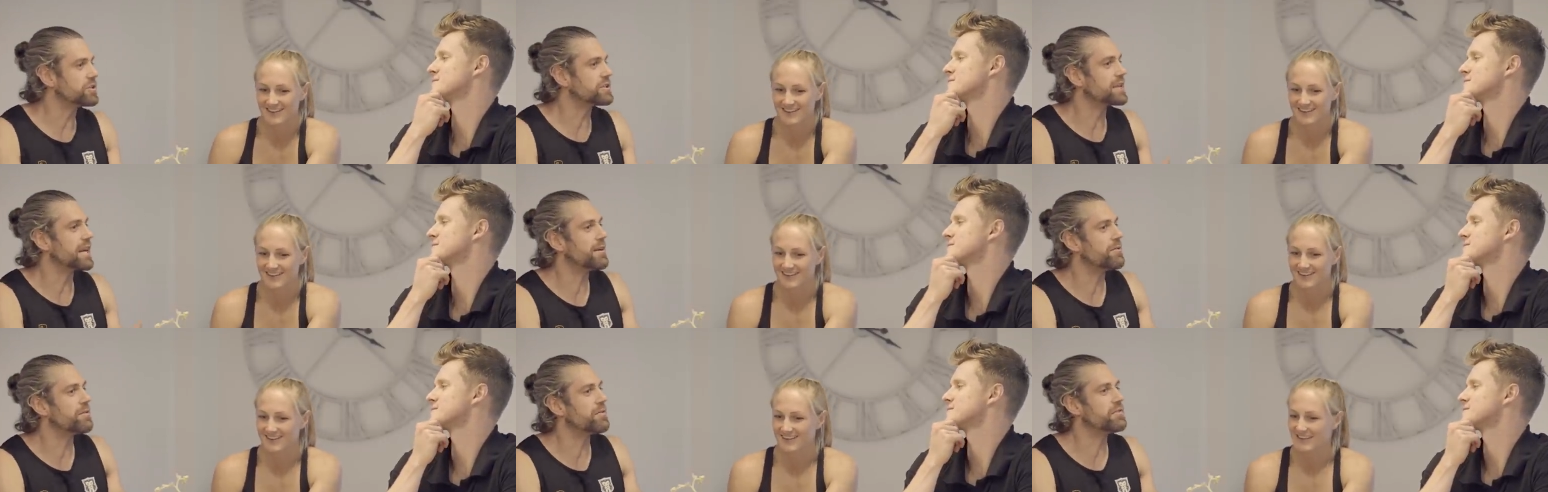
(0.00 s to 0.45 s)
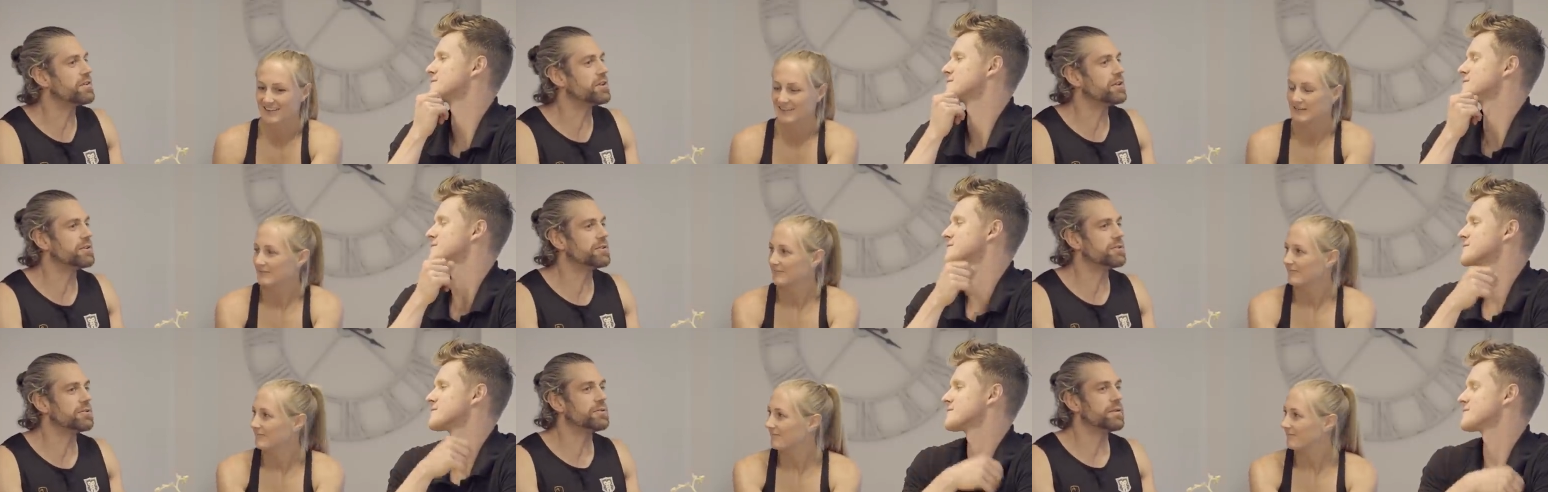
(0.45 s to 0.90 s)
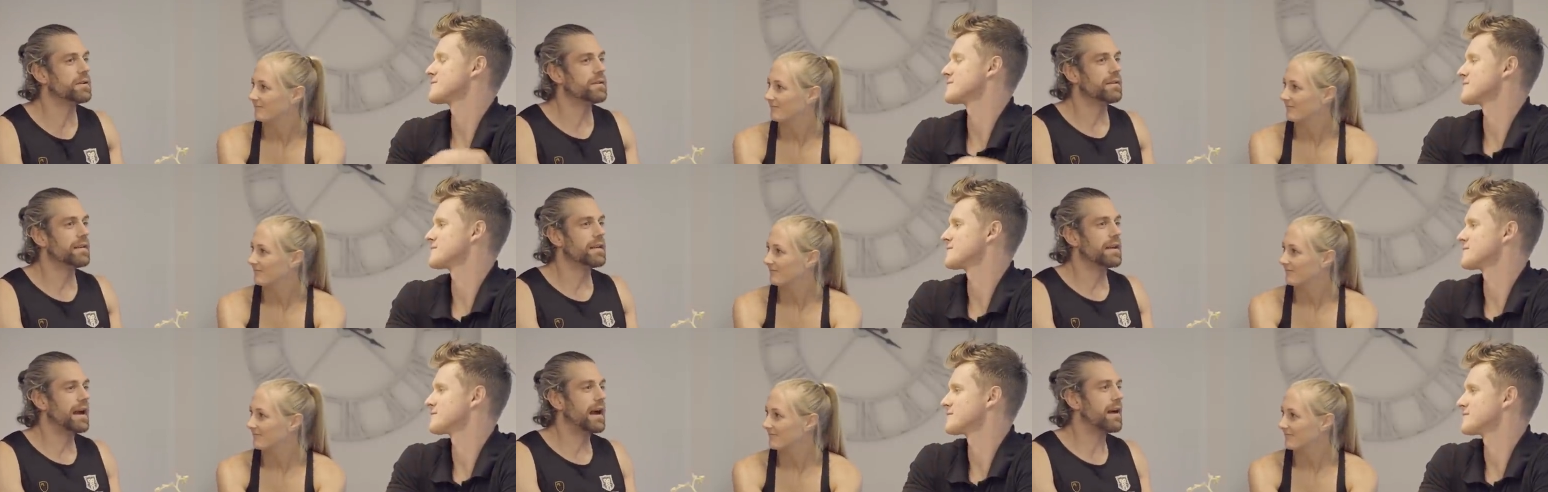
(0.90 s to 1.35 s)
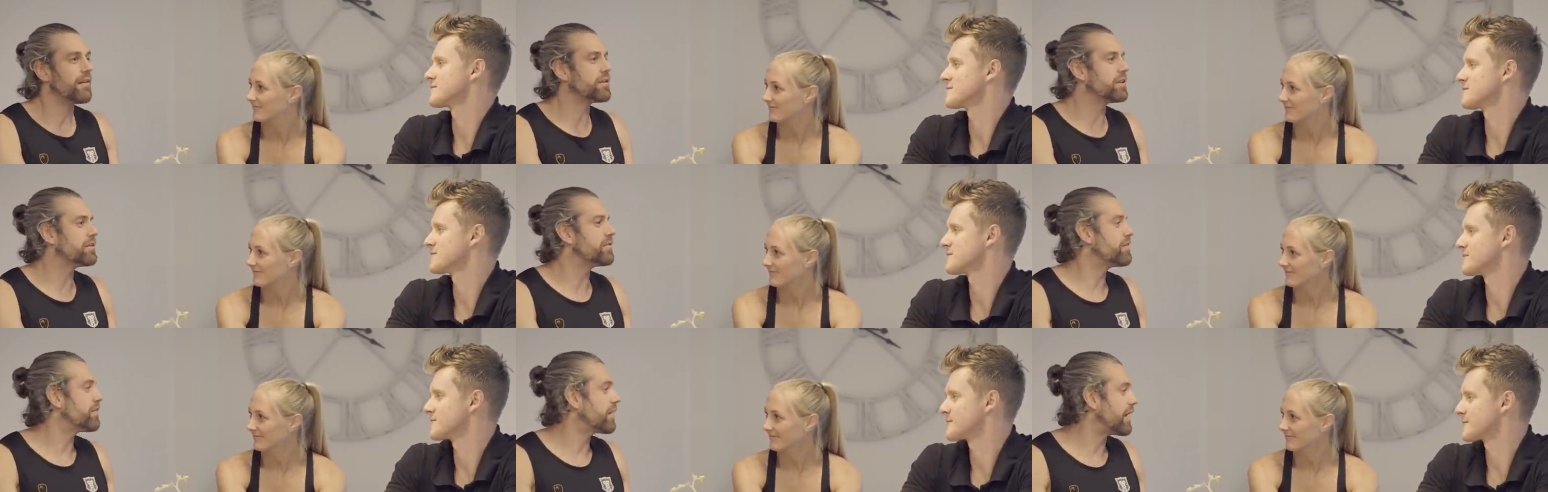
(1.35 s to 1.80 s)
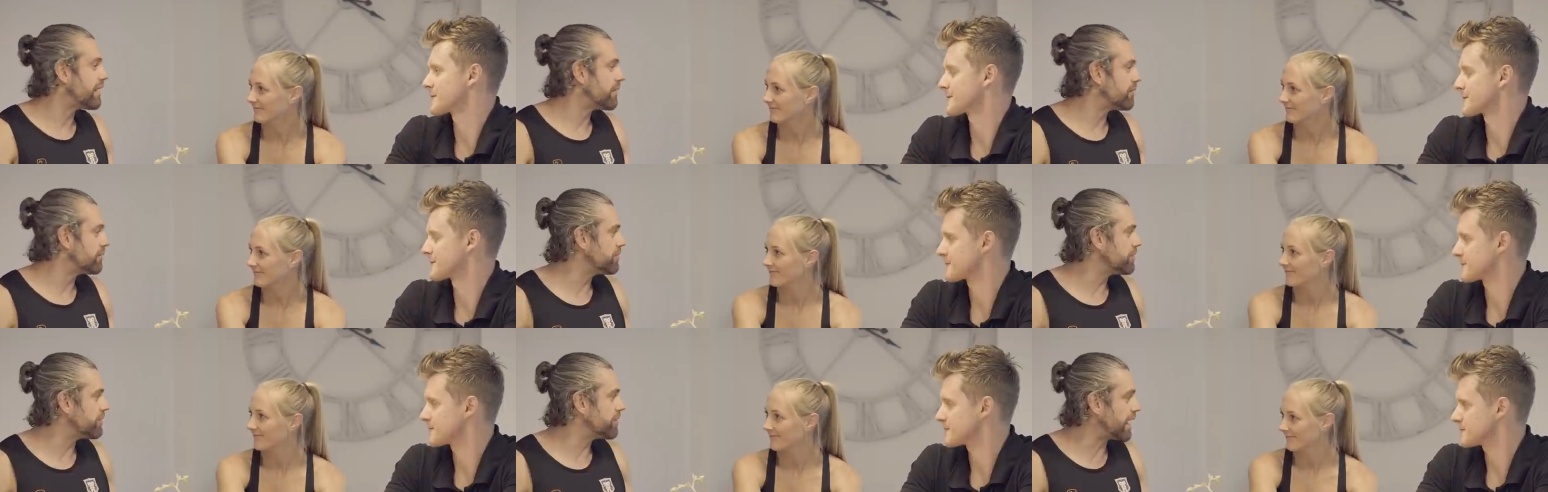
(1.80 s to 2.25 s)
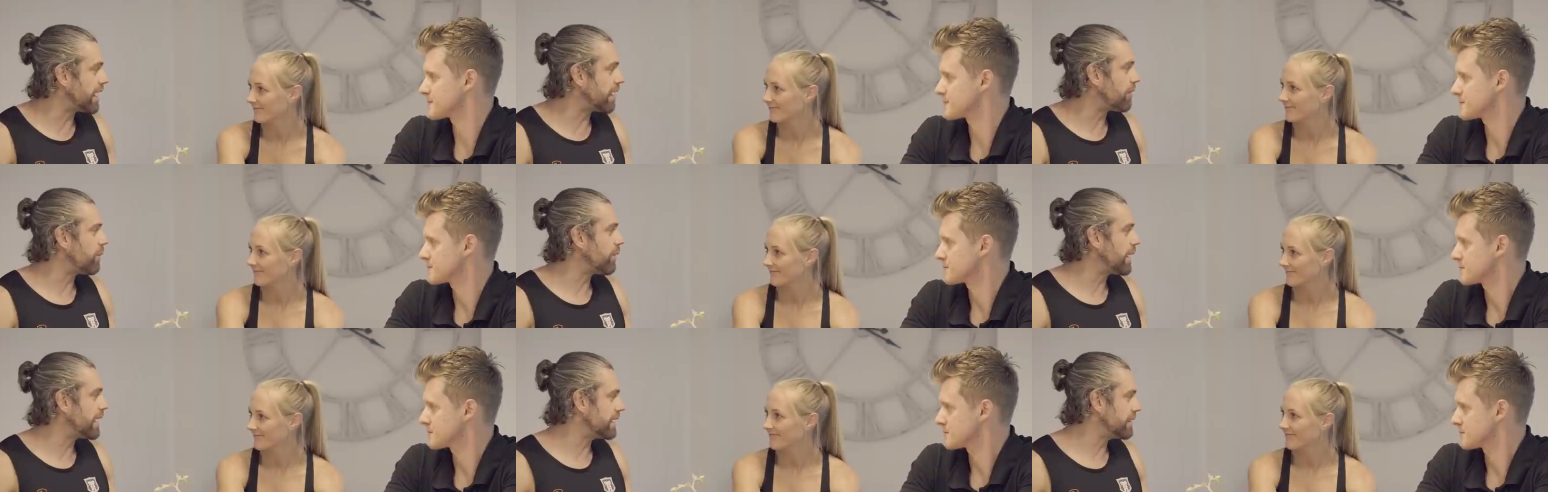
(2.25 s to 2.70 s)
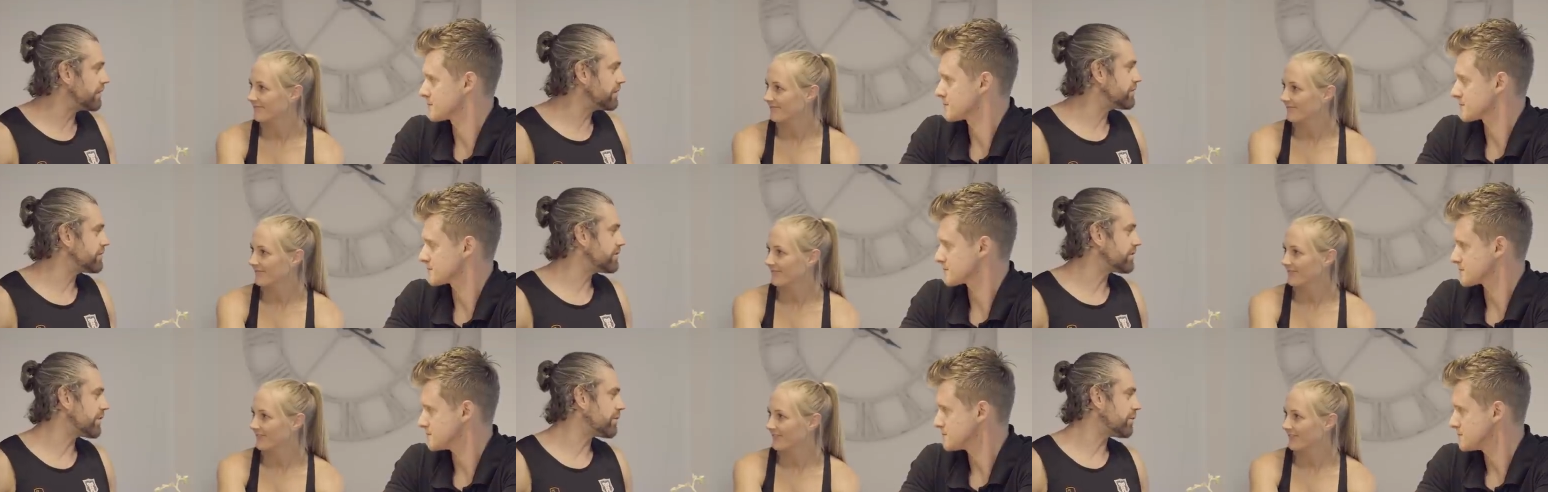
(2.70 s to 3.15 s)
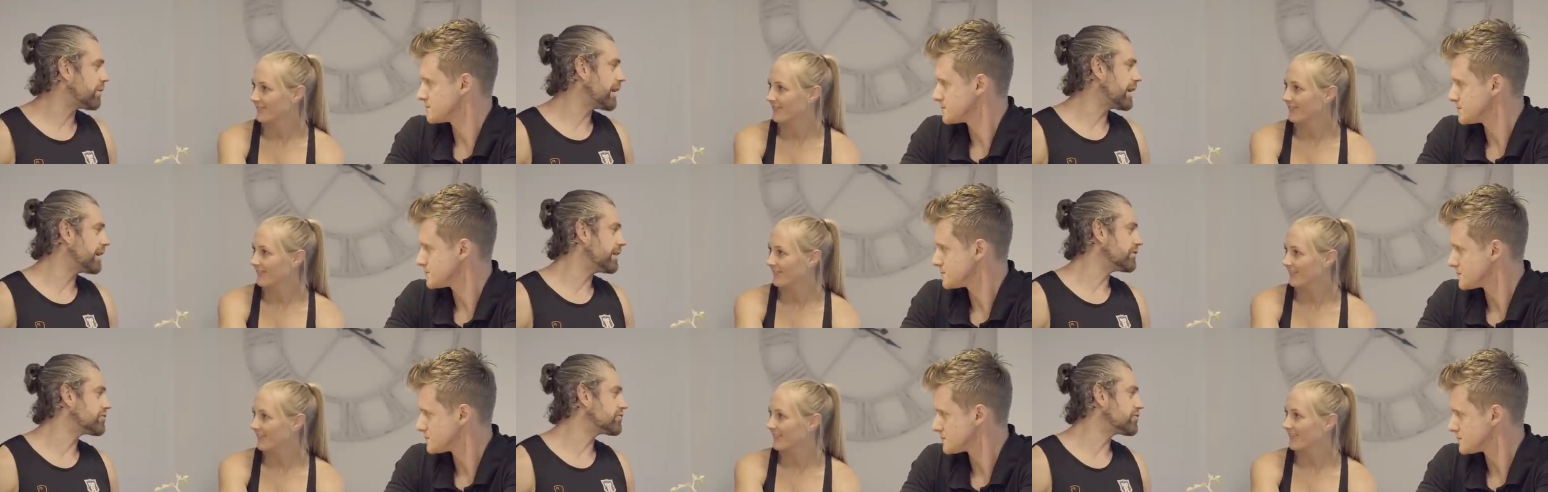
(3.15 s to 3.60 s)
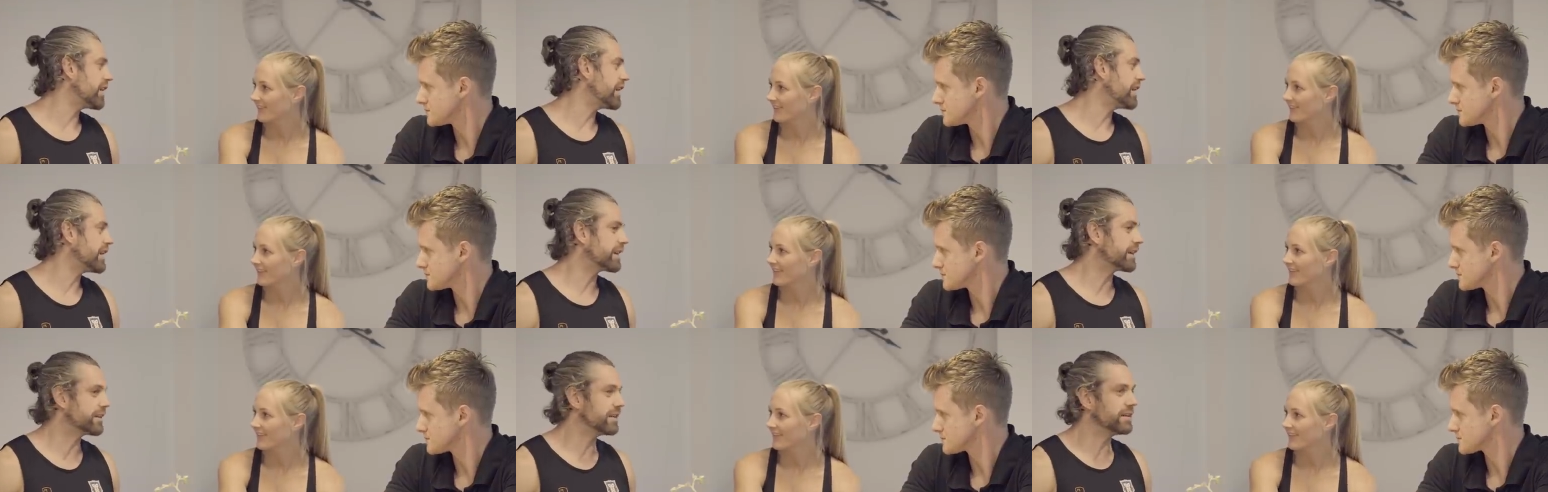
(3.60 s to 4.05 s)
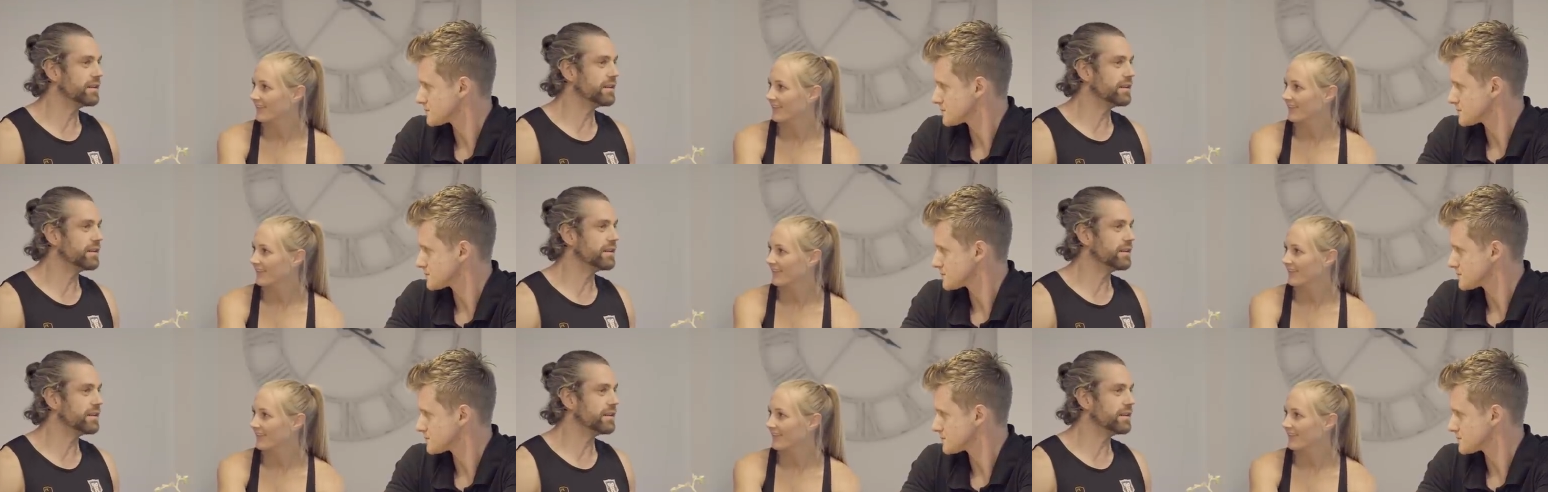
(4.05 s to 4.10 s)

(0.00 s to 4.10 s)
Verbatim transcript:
Speaker 1: just how have you how have you found that way of way of training?